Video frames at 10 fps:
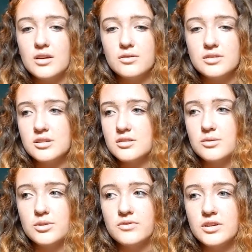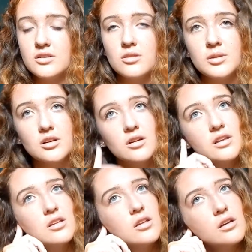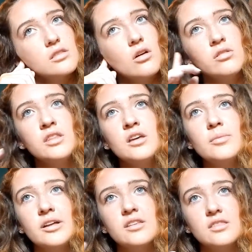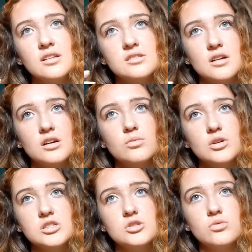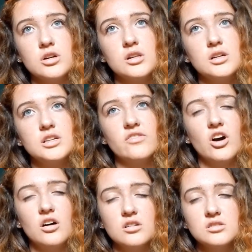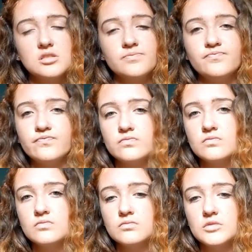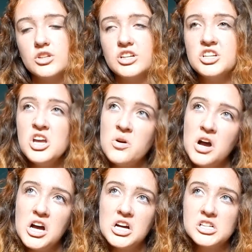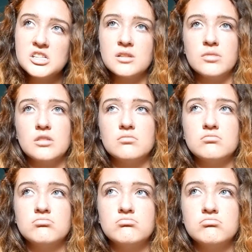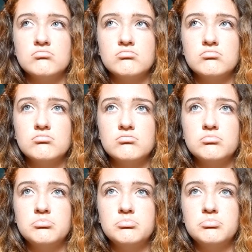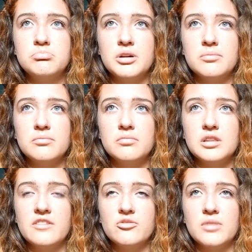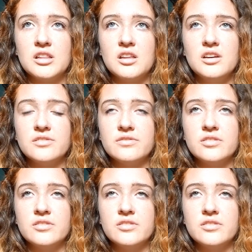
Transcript: seriously, when Vic called me darling, like the only thing about that sucked was you weren't allowed to give hugs. They're like, no hugs, and I'm like, but love of my life,